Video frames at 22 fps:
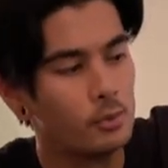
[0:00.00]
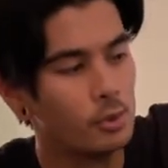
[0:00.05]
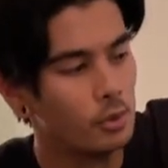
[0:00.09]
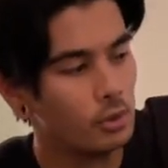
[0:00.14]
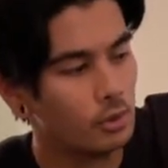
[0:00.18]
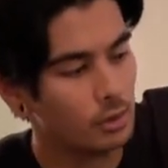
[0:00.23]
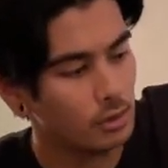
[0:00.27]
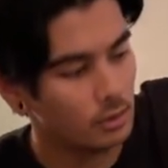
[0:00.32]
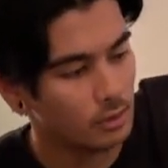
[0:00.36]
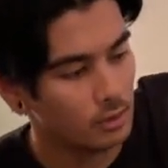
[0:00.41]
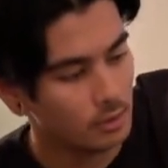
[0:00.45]

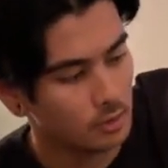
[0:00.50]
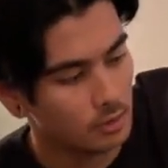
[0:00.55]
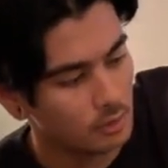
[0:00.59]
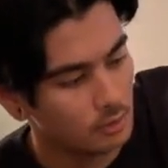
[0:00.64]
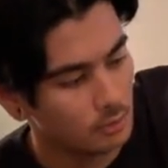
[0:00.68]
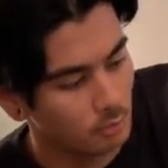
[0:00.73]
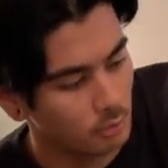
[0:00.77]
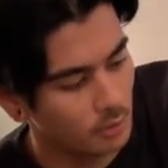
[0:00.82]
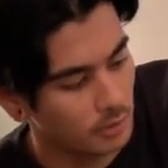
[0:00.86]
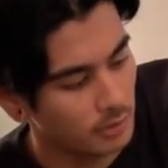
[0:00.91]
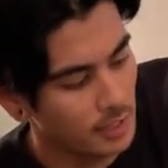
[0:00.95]
more
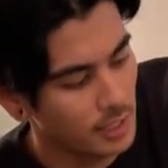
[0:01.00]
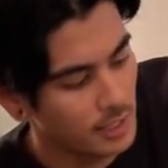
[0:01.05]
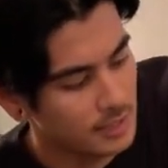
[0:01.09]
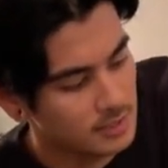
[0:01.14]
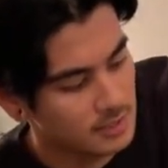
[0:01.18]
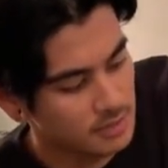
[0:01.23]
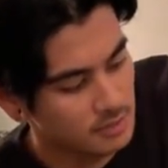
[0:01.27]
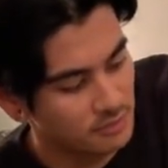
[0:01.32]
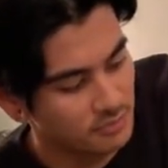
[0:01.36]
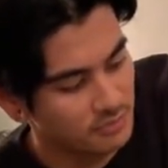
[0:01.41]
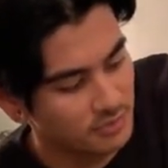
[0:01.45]

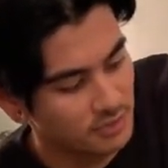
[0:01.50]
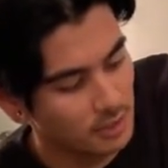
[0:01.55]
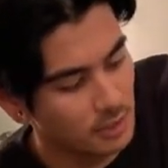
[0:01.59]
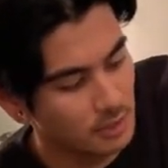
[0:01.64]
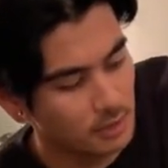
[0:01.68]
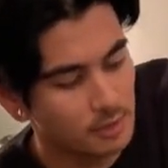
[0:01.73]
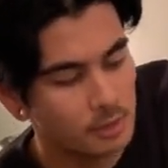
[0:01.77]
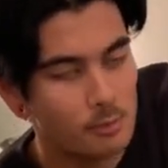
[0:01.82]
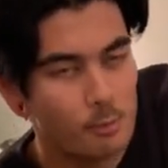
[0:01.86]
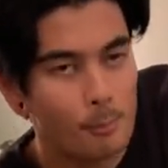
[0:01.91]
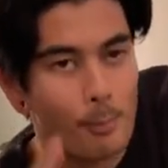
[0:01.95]
relaxed,
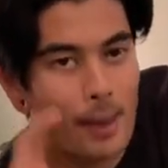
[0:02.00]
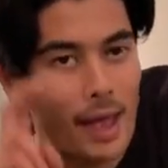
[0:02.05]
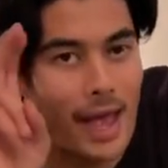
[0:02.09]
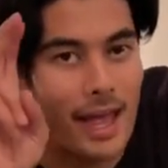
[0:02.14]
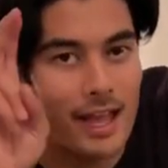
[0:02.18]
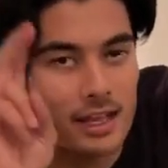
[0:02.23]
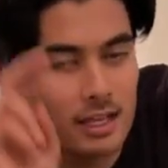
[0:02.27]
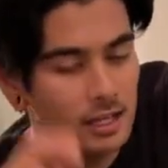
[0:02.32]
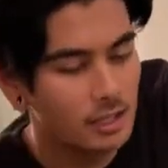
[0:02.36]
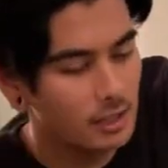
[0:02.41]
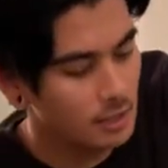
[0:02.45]
fit,
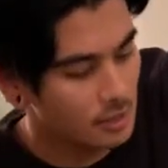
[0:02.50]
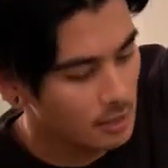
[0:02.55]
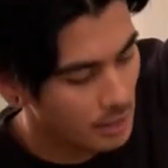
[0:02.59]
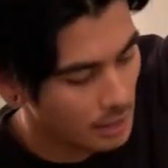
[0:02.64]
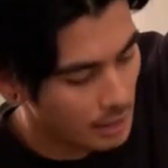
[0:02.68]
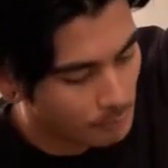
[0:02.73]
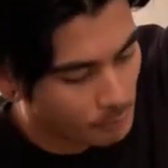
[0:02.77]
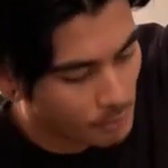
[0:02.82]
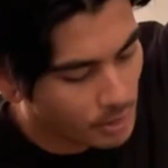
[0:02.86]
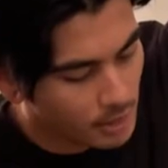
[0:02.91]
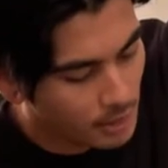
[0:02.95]
baggy.
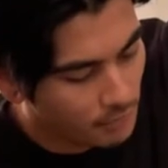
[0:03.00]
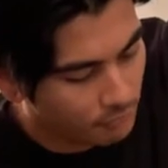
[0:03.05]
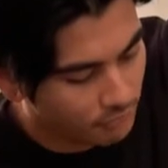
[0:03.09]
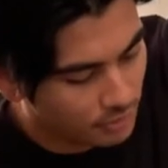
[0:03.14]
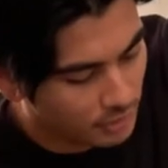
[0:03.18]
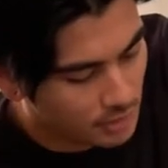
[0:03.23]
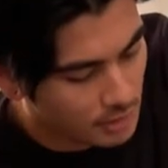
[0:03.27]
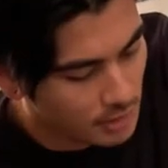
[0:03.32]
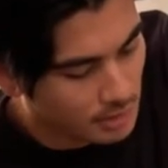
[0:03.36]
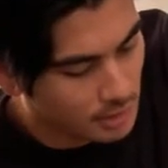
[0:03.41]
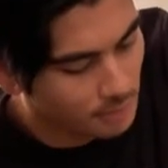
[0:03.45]
I might have
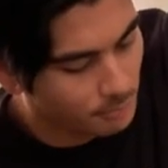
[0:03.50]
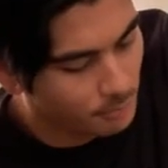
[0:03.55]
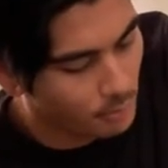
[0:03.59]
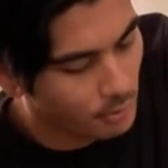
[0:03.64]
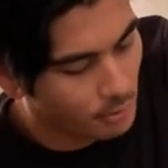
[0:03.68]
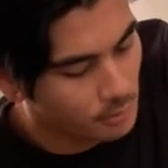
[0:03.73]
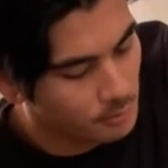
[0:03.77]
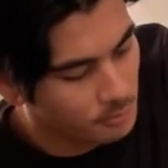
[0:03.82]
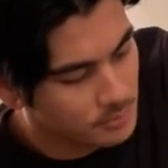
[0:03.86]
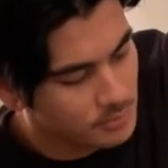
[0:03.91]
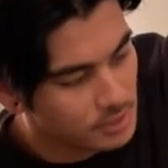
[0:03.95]
to cut the
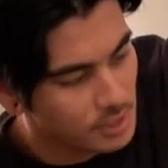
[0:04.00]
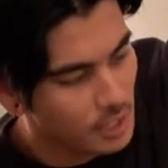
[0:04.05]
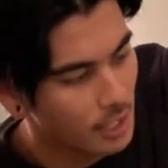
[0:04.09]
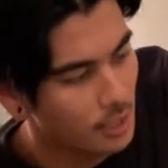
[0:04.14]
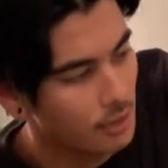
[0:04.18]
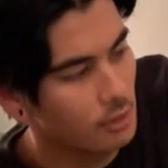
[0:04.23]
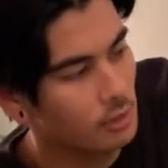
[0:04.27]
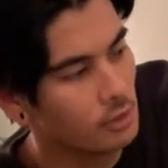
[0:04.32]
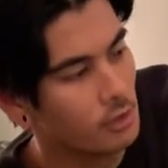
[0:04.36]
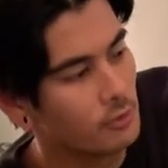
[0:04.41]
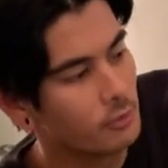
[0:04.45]
bottoms. I
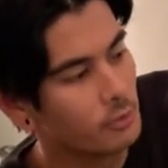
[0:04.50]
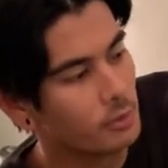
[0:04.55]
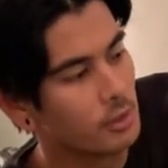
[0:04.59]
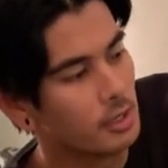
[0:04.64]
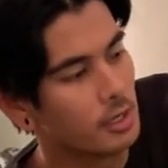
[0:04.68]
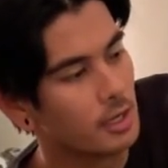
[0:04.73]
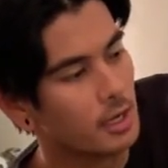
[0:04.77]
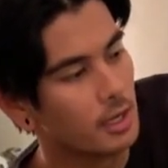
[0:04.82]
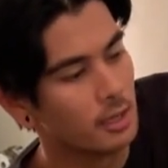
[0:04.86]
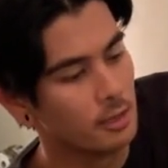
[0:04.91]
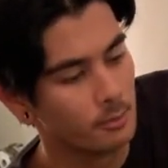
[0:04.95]
don't know if I'm
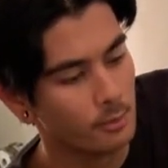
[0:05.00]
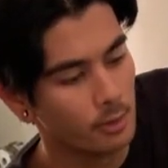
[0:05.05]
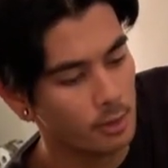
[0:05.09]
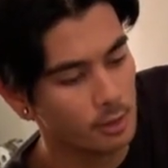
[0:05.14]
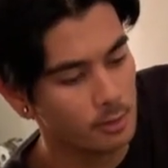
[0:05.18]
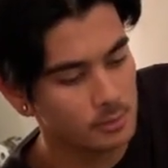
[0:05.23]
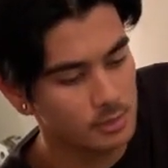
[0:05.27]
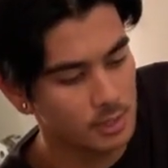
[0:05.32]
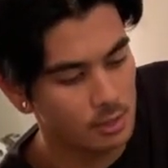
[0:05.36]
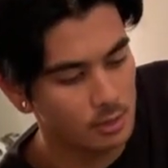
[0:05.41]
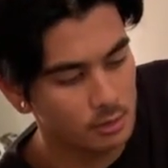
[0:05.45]
gonna cut the
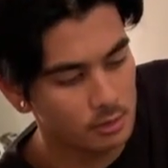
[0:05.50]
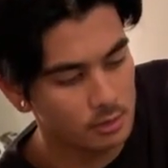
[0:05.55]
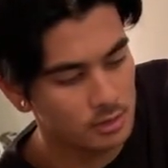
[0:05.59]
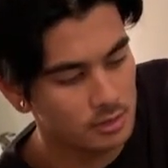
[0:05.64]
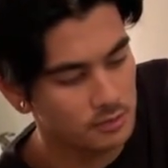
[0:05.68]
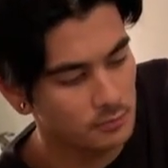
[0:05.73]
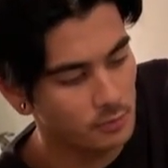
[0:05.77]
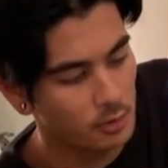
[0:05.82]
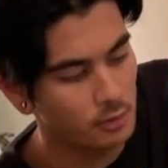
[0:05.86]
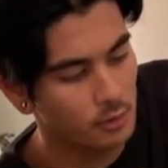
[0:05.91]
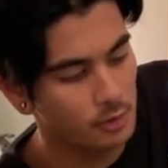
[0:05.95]
bottoms. I could
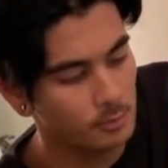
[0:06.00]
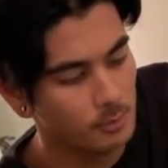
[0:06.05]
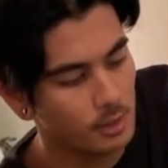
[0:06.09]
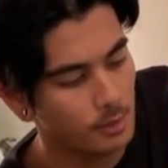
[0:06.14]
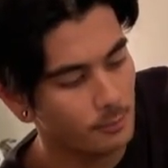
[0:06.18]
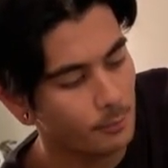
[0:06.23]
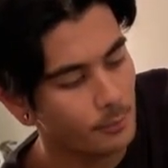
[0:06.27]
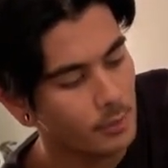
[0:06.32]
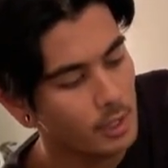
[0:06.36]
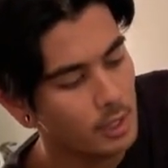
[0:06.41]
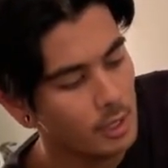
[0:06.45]
just fold them
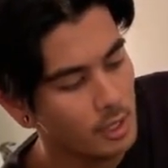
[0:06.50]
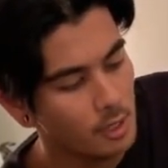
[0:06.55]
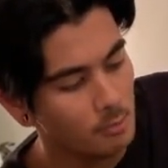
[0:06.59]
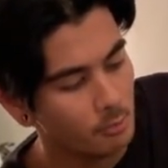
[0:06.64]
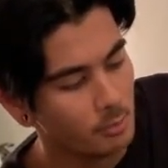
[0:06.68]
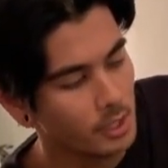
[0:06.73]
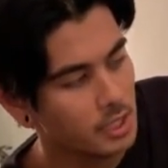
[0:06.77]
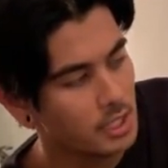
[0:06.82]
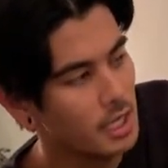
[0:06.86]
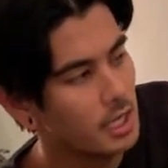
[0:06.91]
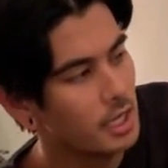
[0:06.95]
up.
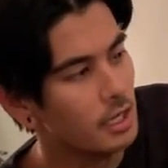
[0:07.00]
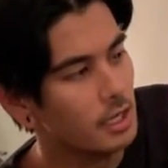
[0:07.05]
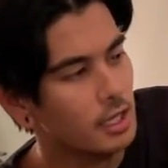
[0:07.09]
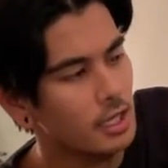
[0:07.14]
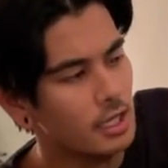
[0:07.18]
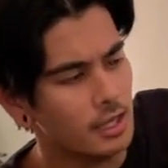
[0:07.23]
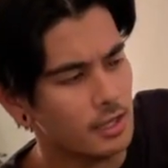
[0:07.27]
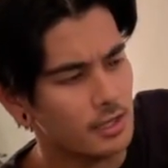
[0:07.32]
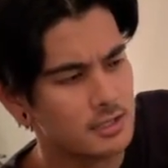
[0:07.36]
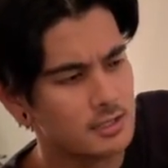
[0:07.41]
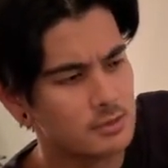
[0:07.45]
But yeah,
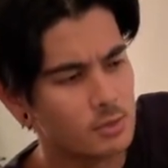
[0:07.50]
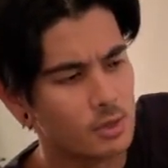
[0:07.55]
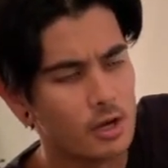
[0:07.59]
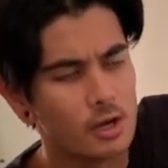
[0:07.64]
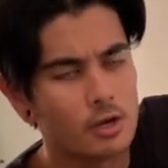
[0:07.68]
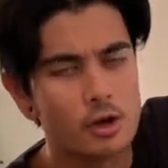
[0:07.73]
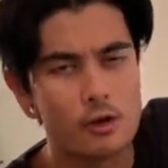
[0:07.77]
this is what I